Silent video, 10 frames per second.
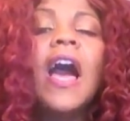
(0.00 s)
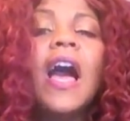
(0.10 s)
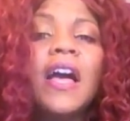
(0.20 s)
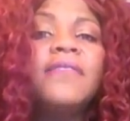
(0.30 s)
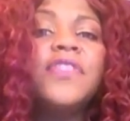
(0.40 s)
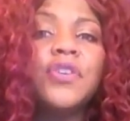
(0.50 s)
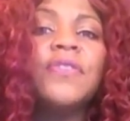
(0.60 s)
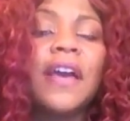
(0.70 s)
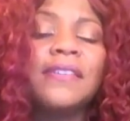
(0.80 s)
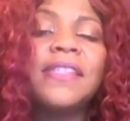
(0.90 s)
of two
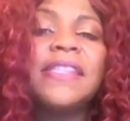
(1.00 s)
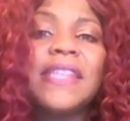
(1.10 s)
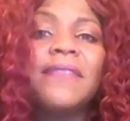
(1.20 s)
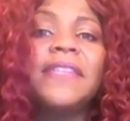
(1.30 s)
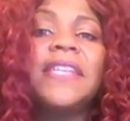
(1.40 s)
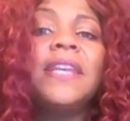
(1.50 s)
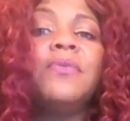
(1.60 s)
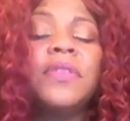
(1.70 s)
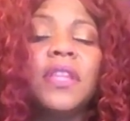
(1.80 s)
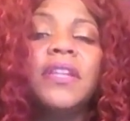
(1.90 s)
thousand seventeen
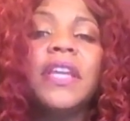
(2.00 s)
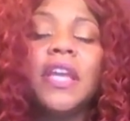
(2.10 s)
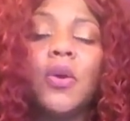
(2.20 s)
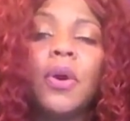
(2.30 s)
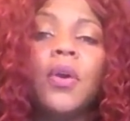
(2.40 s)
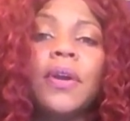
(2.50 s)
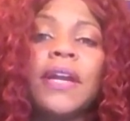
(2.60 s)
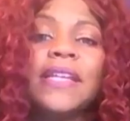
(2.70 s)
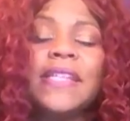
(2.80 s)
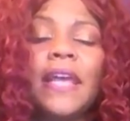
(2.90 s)
with the Leo
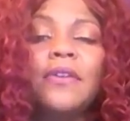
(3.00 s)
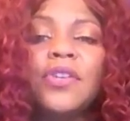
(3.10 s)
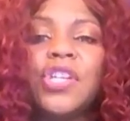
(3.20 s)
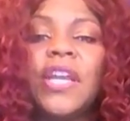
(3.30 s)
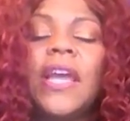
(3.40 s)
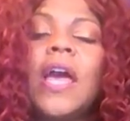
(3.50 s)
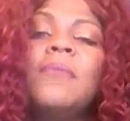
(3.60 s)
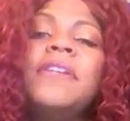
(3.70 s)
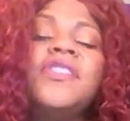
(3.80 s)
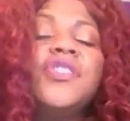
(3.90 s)
Aquarius energy.
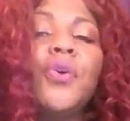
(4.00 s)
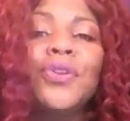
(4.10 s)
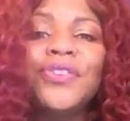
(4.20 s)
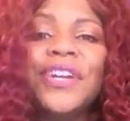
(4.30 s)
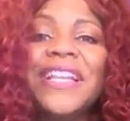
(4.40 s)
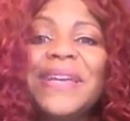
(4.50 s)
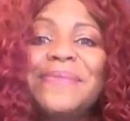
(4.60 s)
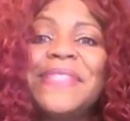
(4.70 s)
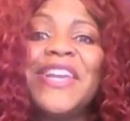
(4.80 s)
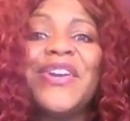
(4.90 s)
But a solar
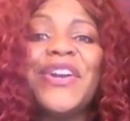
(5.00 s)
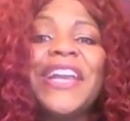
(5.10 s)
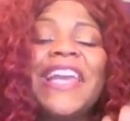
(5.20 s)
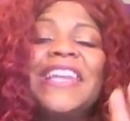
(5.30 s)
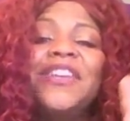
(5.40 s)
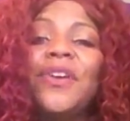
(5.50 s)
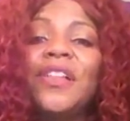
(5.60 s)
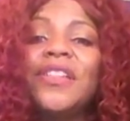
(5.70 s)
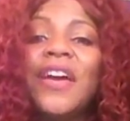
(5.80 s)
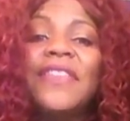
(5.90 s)
eclipse here in your
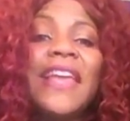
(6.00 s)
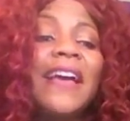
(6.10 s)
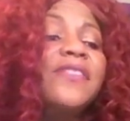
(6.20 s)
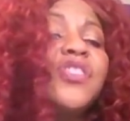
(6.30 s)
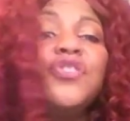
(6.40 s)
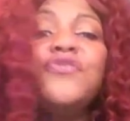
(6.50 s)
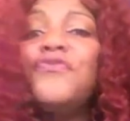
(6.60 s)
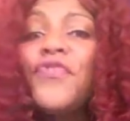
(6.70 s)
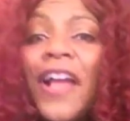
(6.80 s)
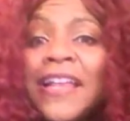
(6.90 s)
eleventh house, new
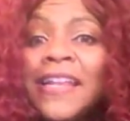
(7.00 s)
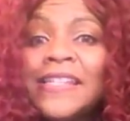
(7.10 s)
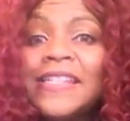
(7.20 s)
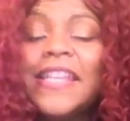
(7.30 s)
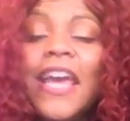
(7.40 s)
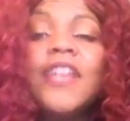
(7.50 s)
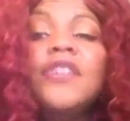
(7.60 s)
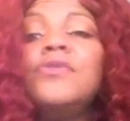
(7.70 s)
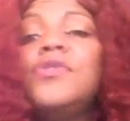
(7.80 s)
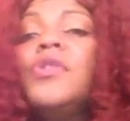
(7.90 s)
friends,
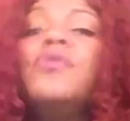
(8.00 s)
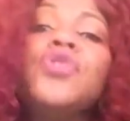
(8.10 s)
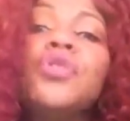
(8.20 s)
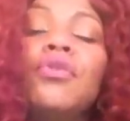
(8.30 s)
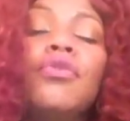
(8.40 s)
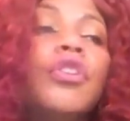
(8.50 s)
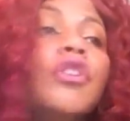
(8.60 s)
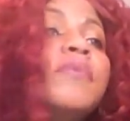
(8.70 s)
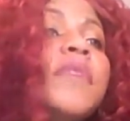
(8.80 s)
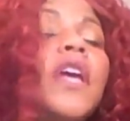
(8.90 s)
new social
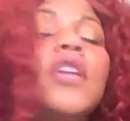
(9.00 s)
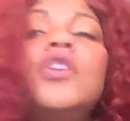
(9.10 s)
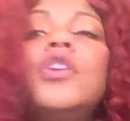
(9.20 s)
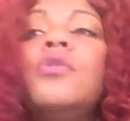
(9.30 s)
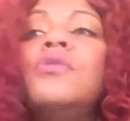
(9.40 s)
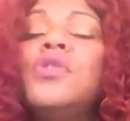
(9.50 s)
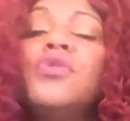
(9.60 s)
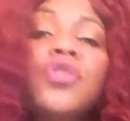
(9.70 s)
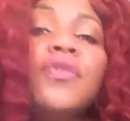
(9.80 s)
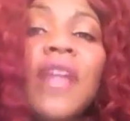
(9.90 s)
groups, new
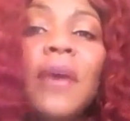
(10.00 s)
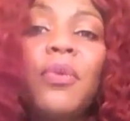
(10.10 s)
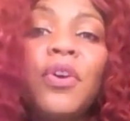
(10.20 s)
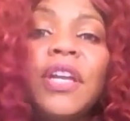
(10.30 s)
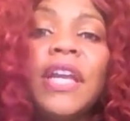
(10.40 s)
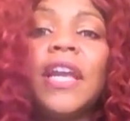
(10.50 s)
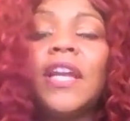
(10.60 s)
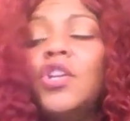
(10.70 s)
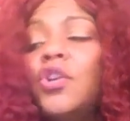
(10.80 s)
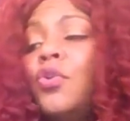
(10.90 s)
social networking, a
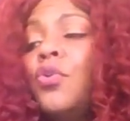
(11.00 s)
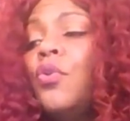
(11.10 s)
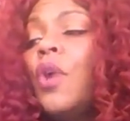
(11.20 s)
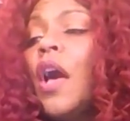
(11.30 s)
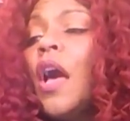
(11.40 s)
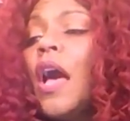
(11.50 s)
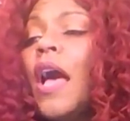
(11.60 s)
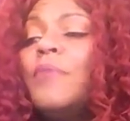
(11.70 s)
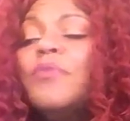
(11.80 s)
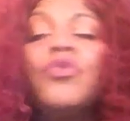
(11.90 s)
new
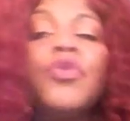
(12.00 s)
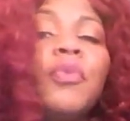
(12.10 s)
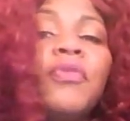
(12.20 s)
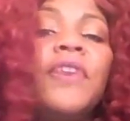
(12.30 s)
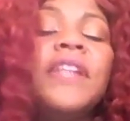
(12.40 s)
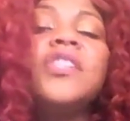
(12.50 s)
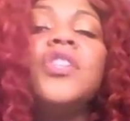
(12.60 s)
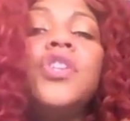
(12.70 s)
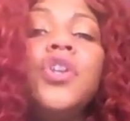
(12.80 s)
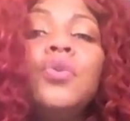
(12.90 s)
Um, group of friends,
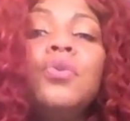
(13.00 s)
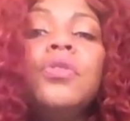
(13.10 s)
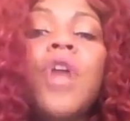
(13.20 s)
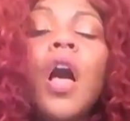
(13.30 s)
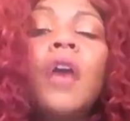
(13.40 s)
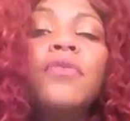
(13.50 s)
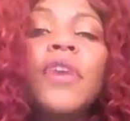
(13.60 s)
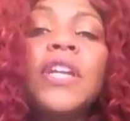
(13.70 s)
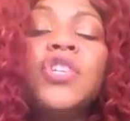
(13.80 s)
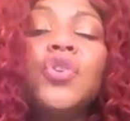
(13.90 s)
new
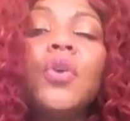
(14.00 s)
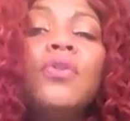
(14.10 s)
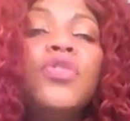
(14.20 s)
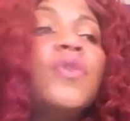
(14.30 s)
long-range goals. You